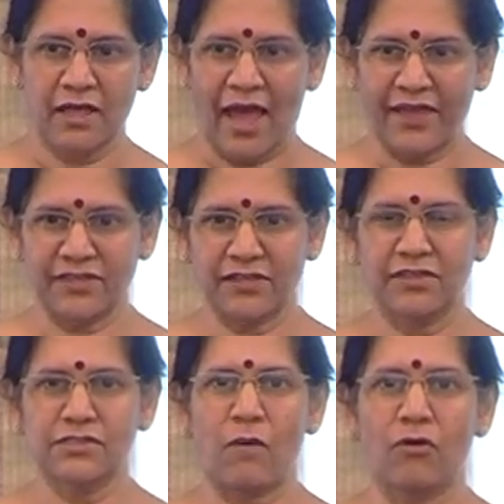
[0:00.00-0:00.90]
I think
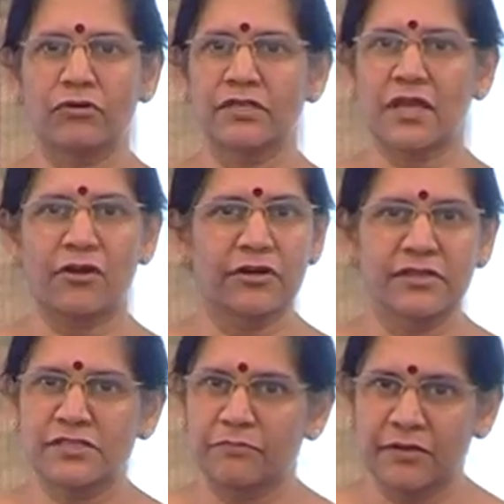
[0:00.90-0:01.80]
these boundaries are going to
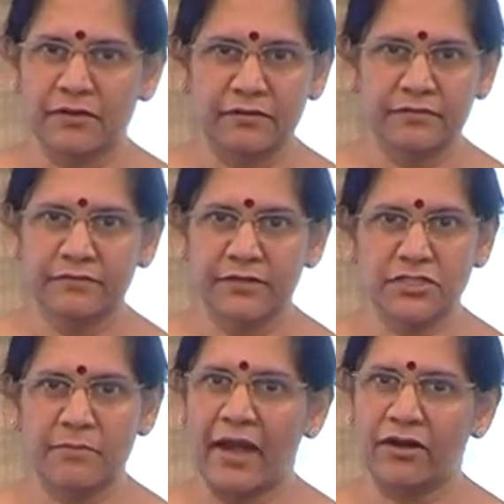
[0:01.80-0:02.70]
disappear. It's
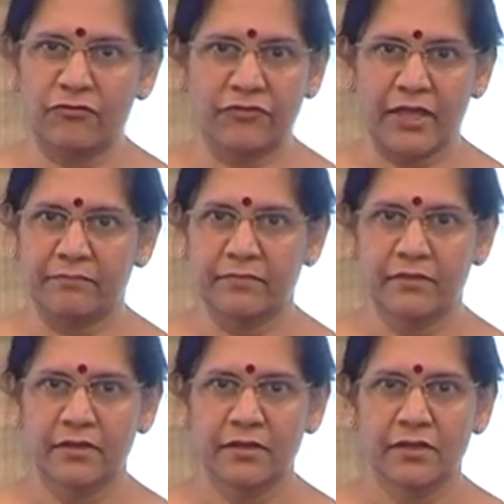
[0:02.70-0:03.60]
a matter of time.
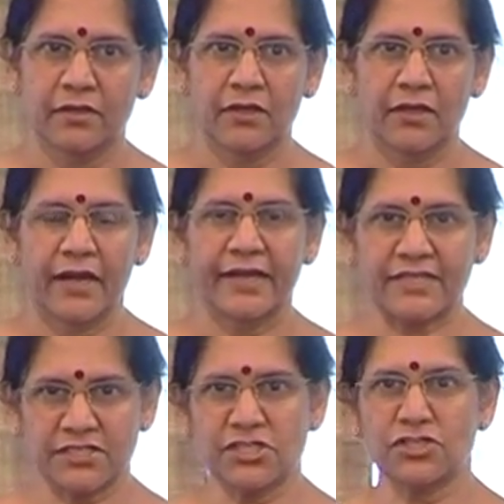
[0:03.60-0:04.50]

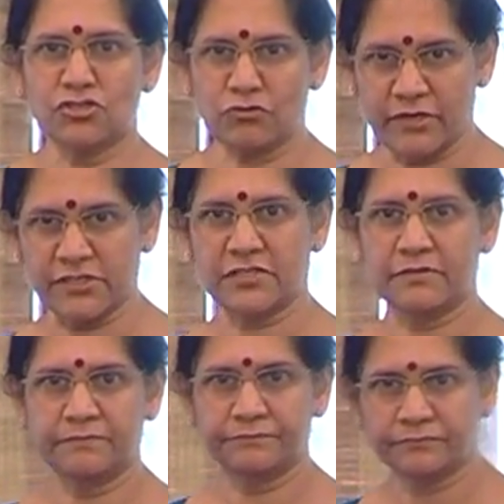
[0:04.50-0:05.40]
Texas Instruments.
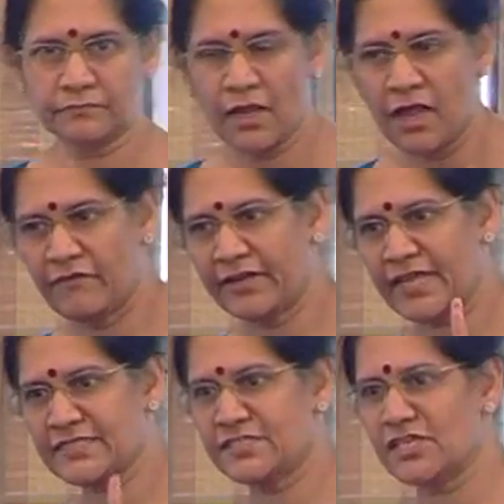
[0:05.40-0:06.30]
When
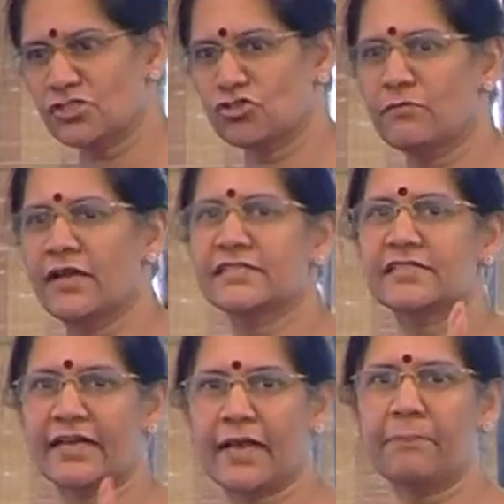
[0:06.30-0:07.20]
Texas Instruments
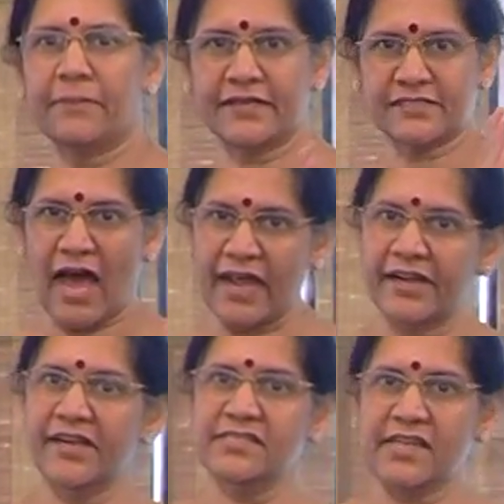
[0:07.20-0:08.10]
set up its
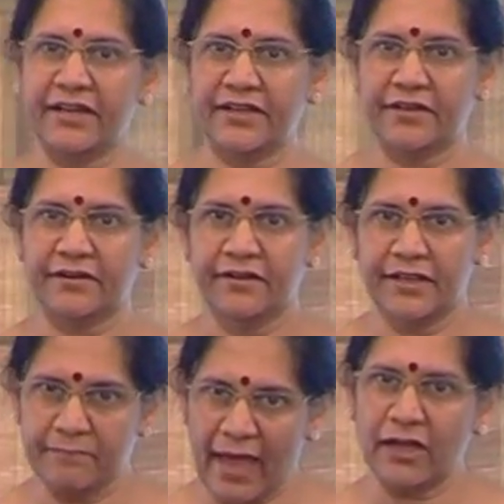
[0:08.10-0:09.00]
R&D center
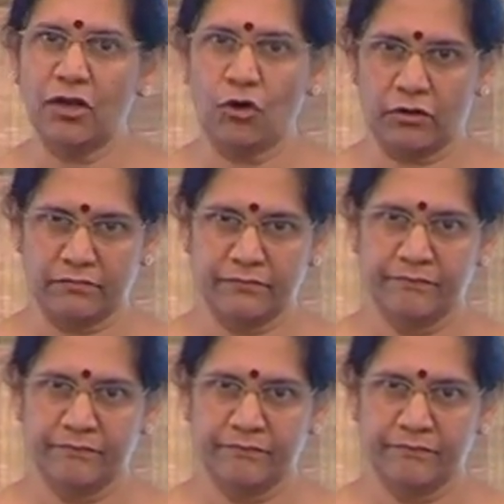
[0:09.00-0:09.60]
in Bangalore,